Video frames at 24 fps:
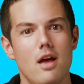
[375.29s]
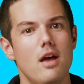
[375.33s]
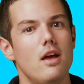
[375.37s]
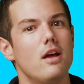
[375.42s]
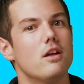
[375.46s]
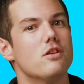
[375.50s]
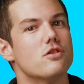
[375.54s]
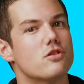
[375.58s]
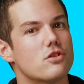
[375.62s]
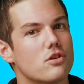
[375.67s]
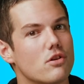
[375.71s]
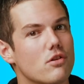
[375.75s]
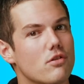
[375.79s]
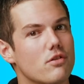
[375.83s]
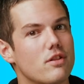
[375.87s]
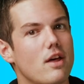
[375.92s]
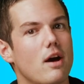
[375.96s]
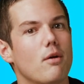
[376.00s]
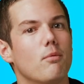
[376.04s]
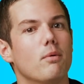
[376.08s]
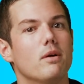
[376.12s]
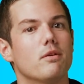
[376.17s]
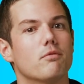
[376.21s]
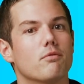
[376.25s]
Ensure
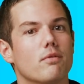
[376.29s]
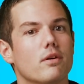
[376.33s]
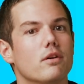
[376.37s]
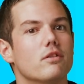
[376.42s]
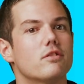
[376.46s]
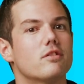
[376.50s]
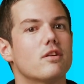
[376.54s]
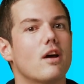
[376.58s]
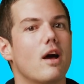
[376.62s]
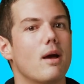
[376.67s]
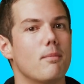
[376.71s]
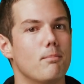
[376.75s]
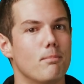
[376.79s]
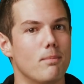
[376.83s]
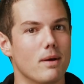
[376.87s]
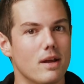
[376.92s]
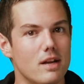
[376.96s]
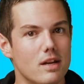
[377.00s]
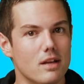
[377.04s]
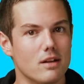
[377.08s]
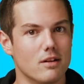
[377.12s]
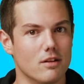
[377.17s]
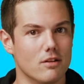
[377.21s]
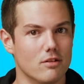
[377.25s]
that when real-time
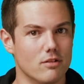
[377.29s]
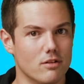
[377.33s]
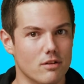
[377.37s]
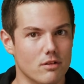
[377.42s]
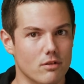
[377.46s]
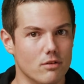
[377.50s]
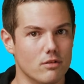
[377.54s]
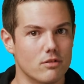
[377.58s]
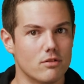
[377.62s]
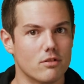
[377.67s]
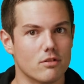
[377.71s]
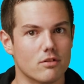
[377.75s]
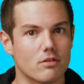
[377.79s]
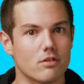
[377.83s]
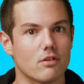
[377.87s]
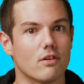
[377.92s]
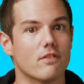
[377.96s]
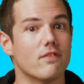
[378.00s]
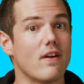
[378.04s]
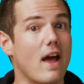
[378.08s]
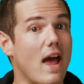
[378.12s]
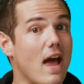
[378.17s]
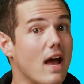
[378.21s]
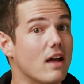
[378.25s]
bidding is used to serve
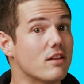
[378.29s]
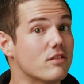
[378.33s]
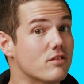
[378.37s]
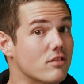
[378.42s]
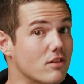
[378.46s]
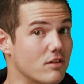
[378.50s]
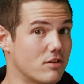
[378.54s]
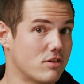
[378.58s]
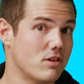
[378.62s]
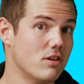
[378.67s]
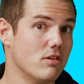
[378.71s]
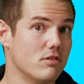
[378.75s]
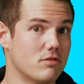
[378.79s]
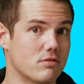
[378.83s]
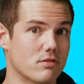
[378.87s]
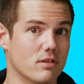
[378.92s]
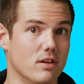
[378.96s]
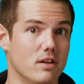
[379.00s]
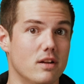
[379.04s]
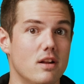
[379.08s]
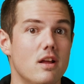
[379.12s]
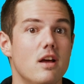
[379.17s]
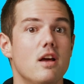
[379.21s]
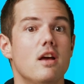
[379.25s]
ads to
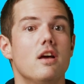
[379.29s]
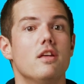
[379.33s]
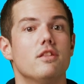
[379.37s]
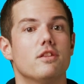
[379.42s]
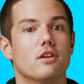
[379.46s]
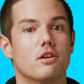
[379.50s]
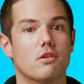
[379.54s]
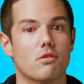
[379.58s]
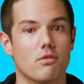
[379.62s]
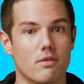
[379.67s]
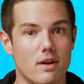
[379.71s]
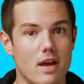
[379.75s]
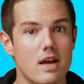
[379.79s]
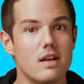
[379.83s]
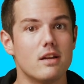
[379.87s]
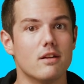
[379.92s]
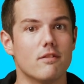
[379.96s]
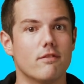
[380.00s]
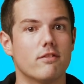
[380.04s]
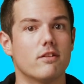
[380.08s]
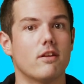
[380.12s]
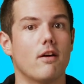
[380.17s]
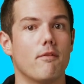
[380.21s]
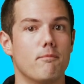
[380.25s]
children, the
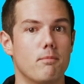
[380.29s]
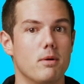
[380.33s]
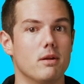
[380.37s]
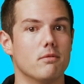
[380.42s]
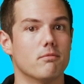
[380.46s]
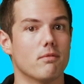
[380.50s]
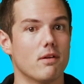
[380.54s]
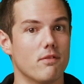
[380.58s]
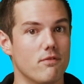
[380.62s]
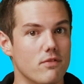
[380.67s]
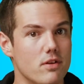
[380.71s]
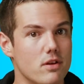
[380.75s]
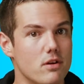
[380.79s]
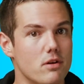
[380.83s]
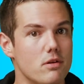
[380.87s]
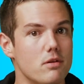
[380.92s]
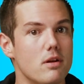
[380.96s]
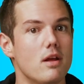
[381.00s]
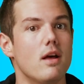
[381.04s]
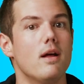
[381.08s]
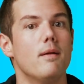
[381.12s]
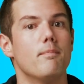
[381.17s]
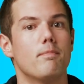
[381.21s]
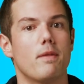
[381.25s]
creatives have been reviewed
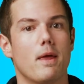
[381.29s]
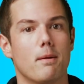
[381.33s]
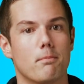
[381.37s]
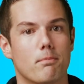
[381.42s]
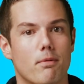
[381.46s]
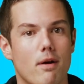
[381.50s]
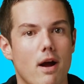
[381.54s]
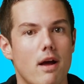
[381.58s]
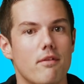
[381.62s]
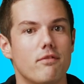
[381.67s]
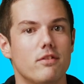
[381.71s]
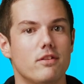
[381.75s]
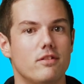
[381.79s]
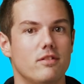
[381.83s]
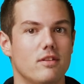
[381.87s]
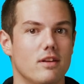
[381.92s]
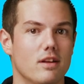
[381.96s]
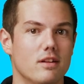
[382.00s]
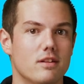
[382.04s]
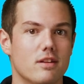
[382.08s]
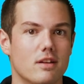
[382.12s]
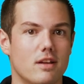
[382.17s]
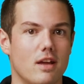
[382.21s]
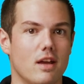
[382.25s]
and privacy
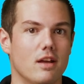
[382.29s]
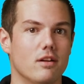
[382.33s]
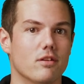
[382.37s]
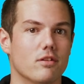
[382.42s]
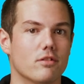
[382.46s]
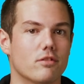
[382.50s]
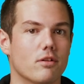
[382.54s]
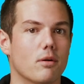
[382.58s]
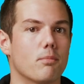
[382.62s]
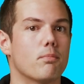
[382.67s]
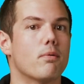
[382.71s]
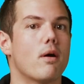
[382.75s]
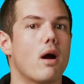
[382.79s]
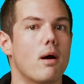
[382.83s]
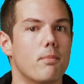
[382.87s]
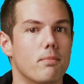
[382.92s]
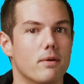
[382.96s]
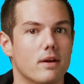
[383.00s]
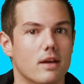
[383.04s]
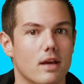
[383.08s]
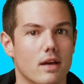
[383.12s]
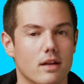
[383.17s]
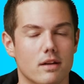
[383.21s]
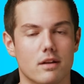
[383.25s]
indicators are
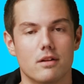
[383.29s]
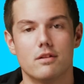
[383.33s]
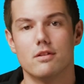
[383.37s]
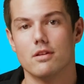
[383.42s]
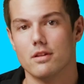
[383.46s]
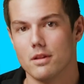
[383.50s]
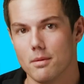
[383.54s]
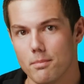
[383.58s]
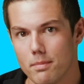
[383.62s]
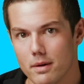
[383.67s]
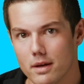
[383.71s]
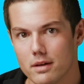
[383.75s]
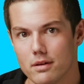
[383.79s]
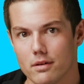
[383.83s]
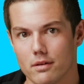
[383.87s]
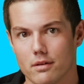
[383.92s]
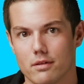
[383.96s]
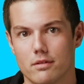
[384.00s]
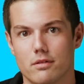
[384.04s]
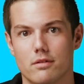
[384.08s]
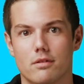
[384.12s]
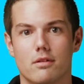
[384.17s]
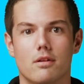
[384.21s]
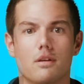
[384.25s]
propagated to the
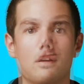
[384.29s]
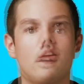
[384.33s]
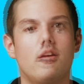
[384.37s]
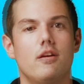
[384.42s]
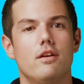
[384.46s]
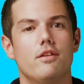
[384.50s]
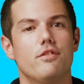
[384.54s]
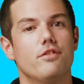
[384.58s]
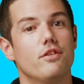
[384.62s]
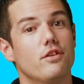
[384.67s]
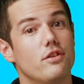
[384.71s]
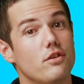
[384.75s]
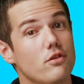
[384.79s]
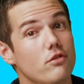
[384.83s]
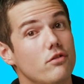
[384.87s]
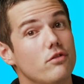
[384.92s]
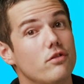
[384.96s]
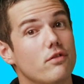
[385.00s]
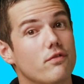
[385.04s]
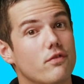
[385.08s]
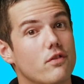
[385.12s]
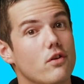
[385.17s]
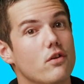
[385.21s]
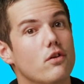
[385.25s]
bidders. The use
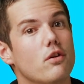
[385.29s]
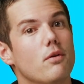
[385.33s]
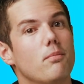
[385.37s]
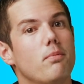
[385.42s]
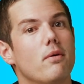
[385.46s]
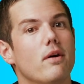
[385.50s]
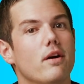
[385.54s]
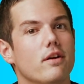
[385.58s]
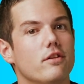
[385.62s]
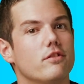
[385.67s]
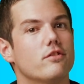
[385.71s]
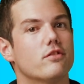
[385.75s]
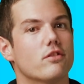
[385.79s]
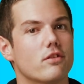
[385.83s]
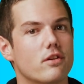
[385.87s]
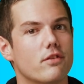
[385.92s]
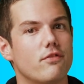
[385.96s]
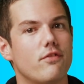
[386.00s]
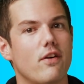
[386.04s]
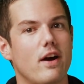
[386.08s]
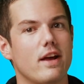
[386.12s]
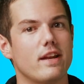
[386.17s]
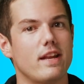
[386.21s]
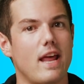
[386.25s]
of Google Play's
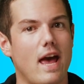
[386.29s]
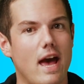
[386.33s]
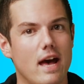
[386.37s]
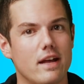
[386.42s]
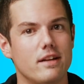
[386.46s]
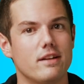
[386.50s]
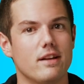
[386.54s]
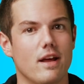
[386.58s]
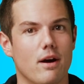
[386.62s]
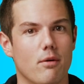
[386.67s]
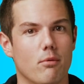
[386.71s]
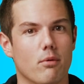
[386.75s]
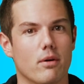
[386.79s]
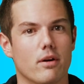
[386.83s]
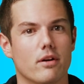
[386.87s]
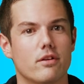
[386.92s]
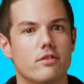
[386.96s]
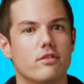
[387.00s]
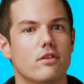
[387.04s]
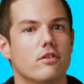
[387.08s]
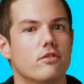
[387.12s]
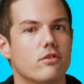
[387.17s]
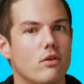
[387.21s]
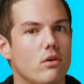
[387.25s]
certified ad networks
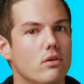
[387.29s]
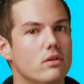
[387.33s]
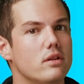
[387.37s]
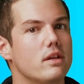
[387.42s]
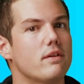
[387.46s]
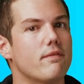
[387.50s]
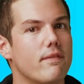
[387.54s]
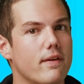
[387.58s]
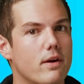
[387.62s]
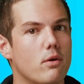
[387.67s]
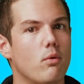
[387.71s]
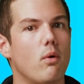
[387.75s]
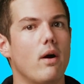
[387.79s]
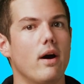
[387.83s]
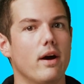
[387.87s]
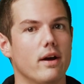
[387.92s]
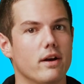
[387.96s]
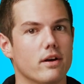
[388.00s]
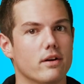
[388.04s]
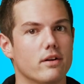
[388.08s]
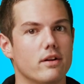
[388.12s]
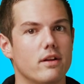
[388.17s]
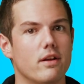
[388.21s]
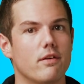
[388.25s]
is only
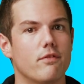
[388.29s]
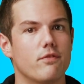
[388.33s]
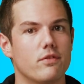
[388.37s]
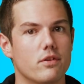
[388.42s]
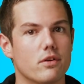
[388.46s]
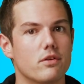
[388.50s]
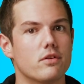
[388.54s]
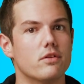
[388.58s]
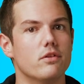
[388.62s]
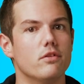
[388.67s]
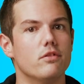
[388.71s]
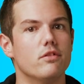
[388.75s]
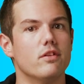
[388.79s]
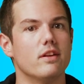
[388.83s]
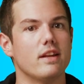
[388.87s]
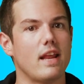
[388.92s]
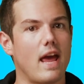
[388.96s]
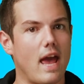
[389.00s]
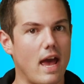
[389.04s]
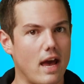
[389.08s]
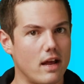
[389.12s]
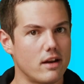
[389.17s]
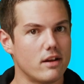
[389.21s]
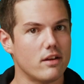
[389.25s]
required if you're using
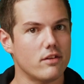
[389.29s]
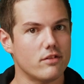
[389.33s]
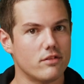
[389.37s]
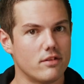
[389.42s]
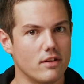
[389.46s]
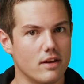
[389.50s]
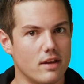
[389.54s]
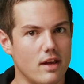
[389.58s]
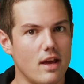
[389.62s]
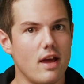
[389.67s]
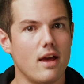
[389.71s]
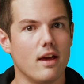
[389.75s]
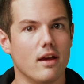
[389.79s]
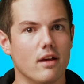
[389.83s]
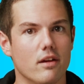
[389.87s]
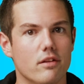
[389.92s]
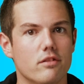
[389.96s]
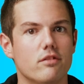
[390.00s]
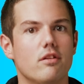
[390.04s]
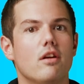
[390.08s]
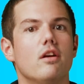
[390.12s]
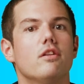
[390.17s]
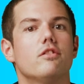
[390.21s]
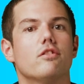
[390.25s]
ad
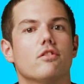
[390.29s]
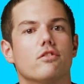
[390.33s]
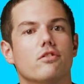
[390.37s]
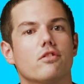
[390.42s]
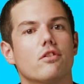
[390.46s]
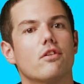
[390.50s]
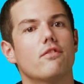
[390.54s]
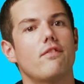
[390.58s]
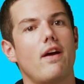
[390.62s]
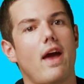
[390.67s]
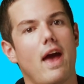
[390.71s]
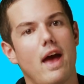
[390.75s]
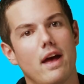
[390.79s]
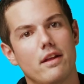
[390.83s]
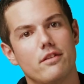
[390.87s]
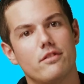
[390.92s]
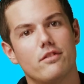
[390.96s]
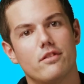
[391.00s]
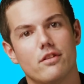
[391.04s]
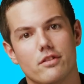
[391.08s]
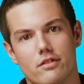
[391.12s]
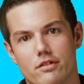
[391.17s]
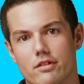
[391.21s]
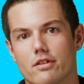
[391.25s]
SDKs to serve ads
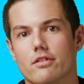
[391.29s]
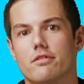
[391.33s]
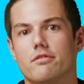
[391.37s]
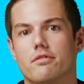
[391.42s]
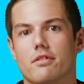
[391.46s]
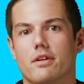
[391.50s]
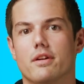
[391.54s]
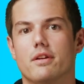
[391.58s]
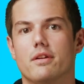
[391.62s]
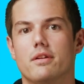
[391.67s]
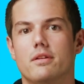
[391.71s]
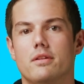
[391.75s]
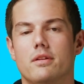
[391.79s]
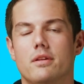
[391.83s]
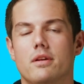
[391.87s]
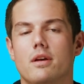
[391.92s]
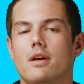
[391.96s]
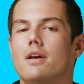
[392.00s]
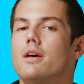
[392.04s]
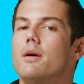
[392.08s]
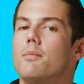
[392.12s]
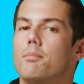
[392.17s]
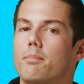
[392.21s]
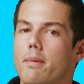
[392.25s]
to children.
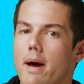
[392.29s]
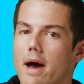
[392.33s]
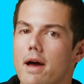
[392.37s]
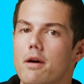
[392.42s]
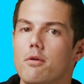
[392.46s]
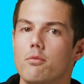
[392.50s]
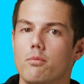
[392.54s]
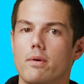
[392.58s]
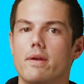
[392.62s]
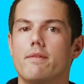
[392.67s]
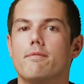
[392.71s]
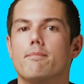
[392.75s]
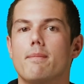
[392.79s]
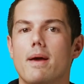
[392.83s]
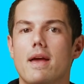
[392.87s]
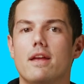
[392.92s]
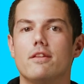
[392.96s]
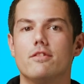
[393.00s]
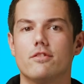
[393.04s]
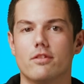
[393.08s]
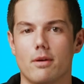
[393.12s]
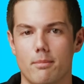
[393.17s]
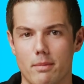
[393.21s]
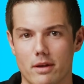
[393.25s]
But we've
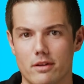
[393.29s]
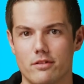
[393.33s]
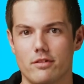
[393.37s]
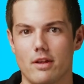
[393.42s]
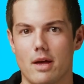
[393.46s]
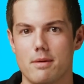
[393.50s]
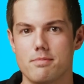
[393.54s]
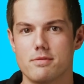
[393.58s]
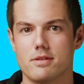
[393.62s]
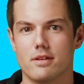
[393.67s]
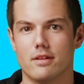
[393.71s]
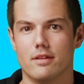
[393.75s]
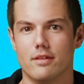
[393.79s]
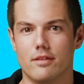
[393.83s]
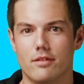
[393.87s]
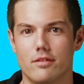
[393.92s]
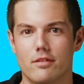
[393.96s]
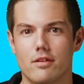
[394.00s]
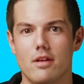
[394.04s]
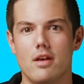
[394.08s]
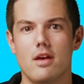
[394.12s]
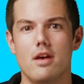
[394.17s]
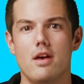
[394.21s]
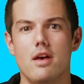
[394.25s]
made some
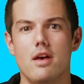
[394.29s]
exceptions.